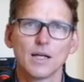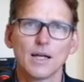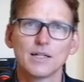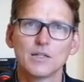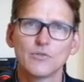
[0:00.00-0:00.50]

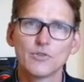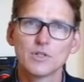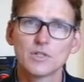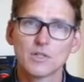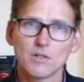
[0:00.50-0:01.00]
and
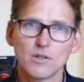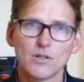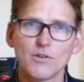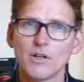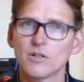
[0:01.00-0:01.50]
different
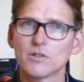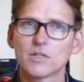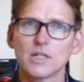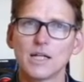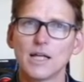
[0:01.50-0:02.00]

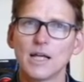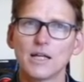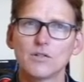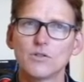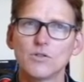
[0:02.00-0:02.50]
scenarios
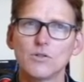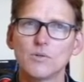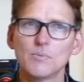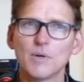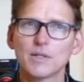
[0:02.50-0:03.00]
and
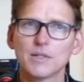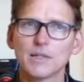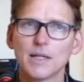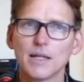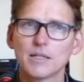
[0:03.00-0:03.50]
to um,